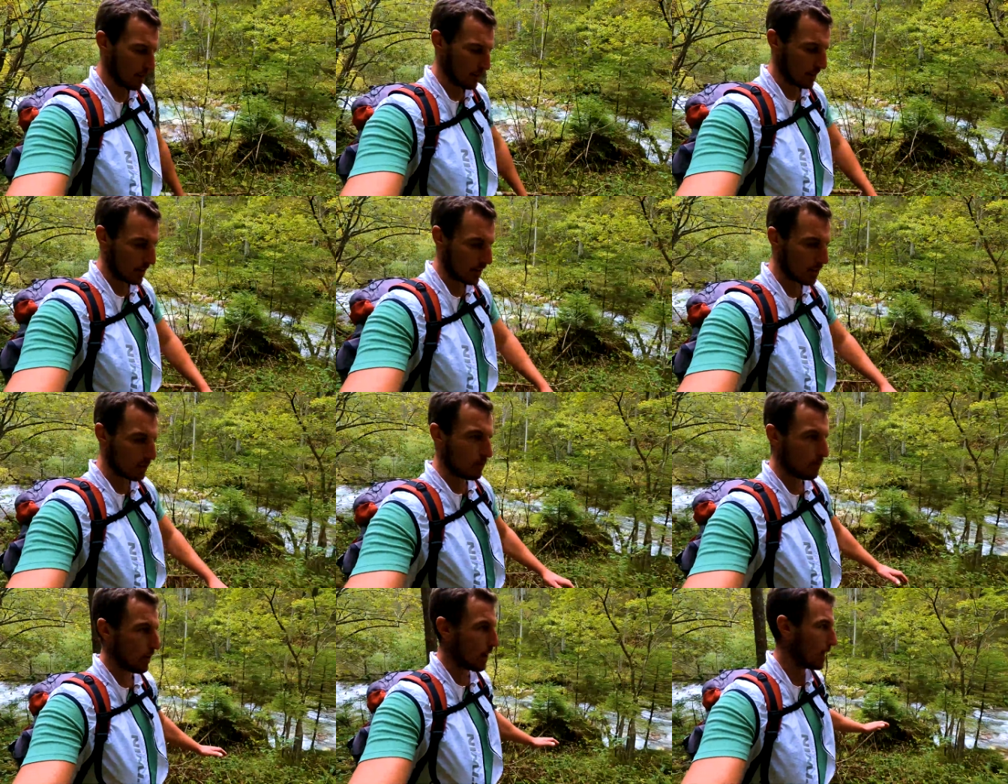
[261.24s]
And
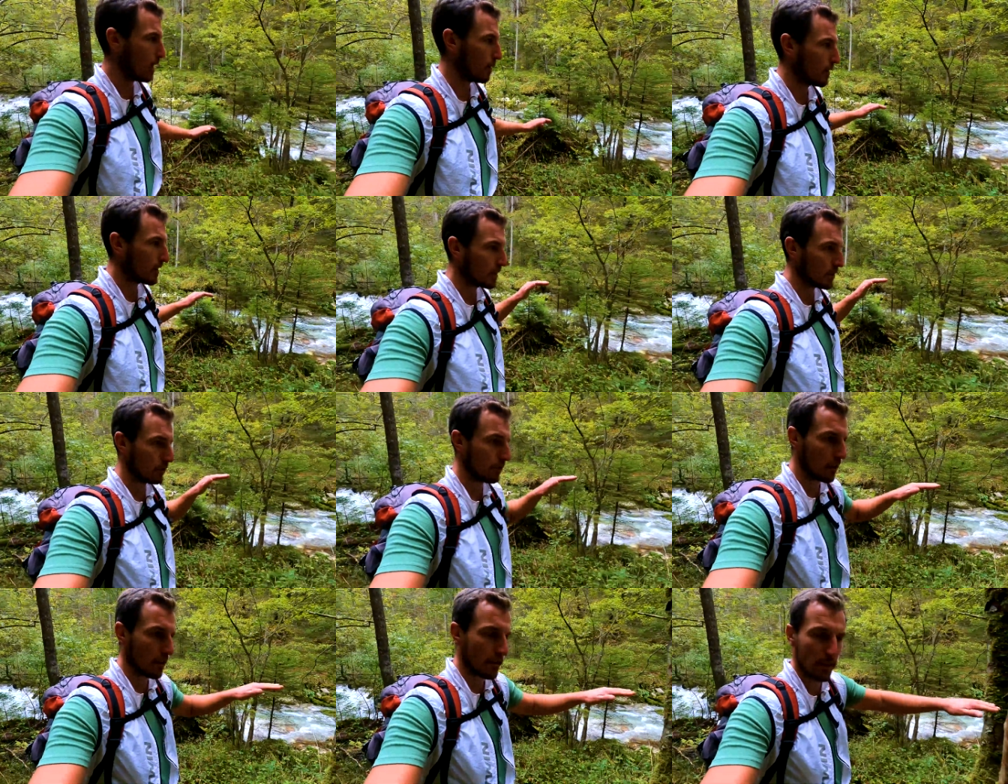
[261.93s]
now following
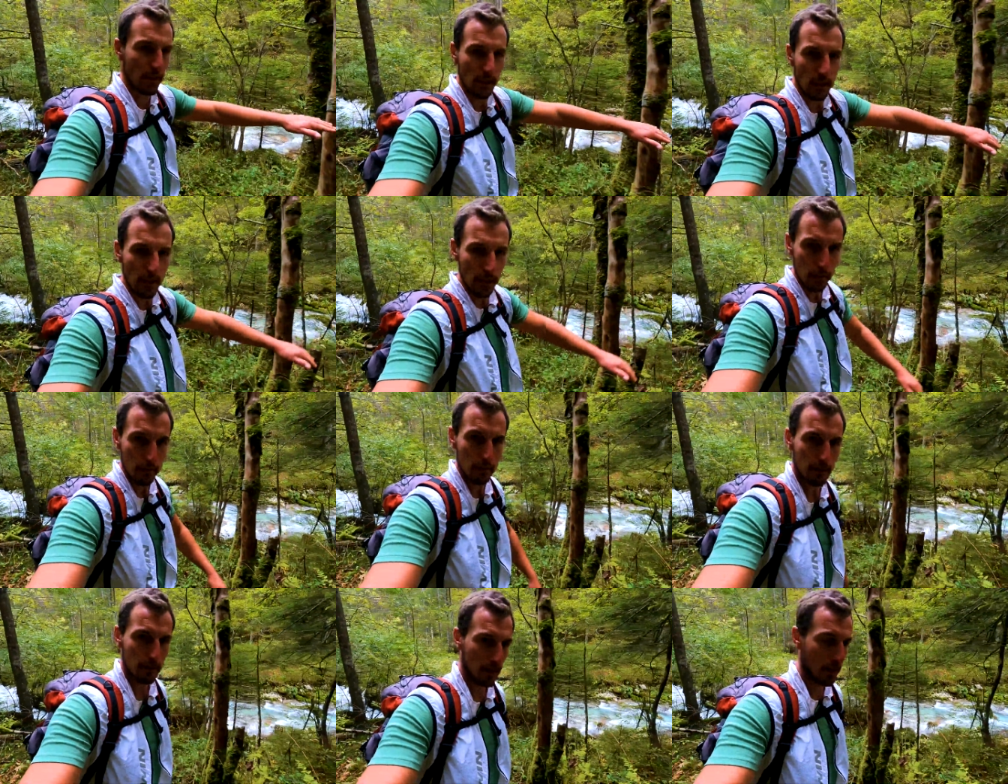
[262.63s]
the river
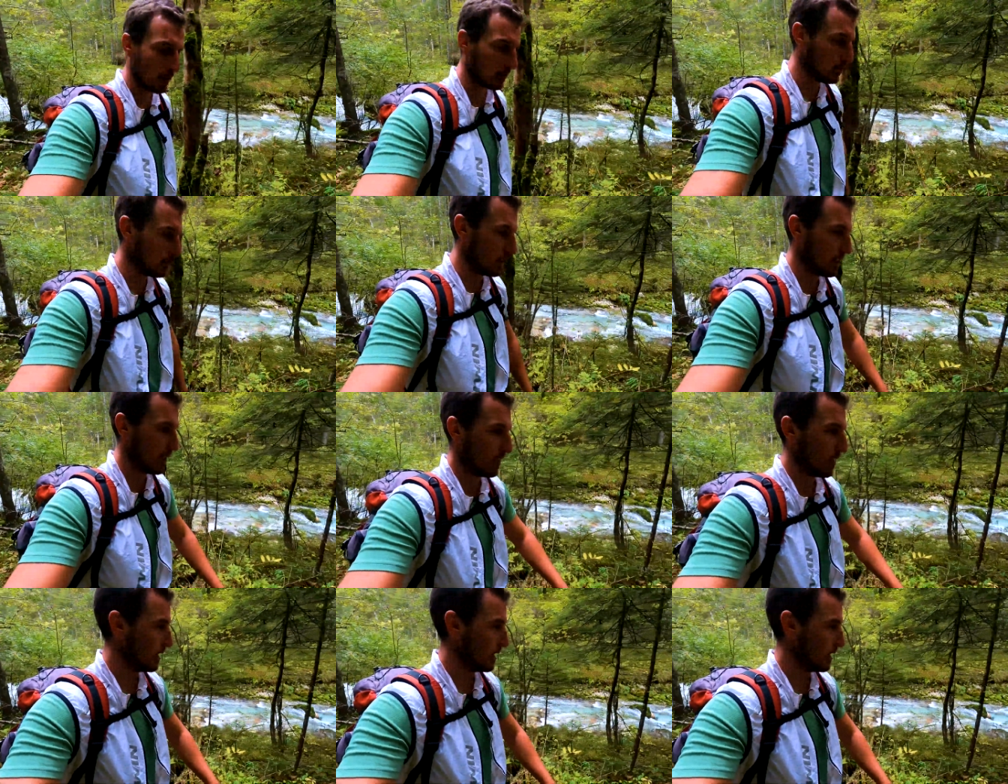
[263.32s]
down.